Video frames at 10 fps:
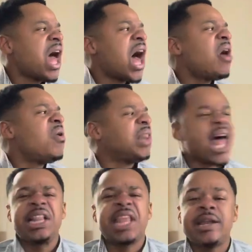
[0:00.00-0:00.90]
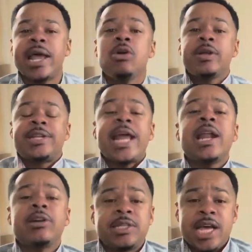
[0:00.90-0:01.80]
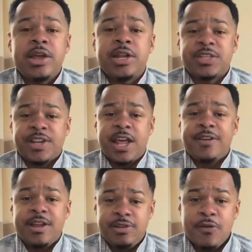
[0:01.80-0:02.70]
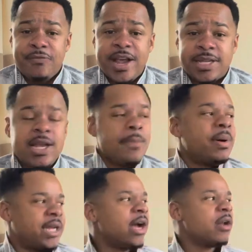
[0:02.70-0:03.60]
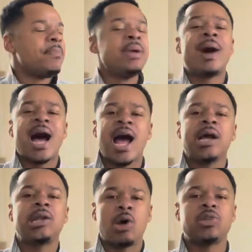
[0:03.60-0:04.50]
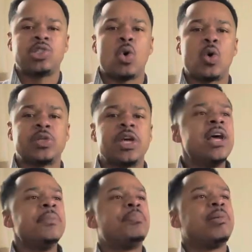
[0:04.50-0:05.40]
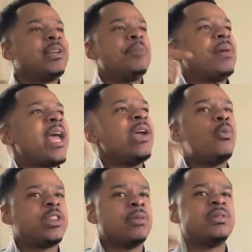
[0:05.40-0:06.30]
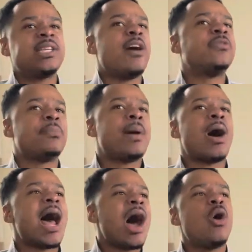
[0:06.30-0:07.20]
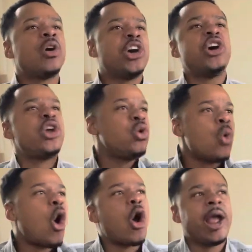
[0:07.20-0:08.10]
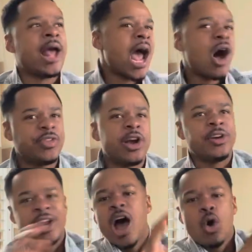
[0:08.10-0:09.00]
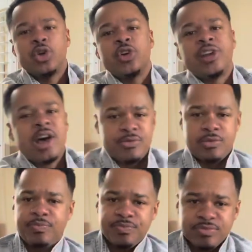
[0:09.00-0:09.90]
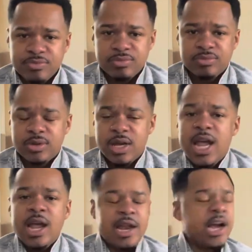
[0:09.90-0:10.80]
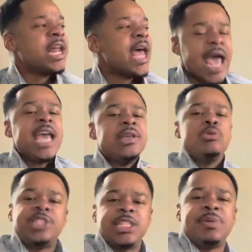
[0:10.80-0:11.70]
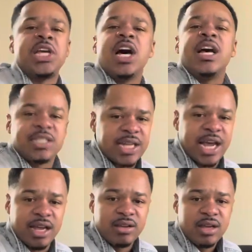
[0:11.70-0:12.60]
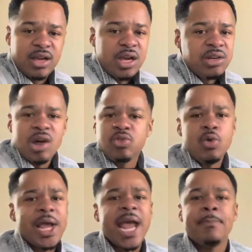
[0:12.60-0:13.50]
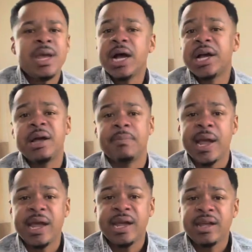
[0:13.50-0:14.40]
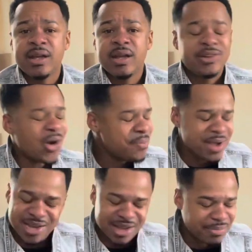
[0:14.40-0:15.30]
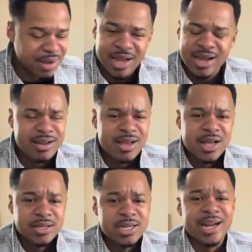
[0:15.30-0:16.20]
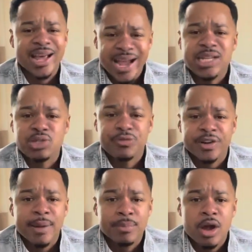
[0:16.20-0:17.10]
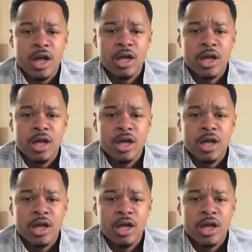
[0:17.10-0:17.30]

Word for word: I don't like that. They're gonna they're not gonna tell you this in a, in face, but they're gonna be behind closed doors debating with themselves about how good you are and how they're not on your level. And they're gonna hate you just because that. No, you can't be a good man. Don't be a good man. She's gonna hate you for that, bro.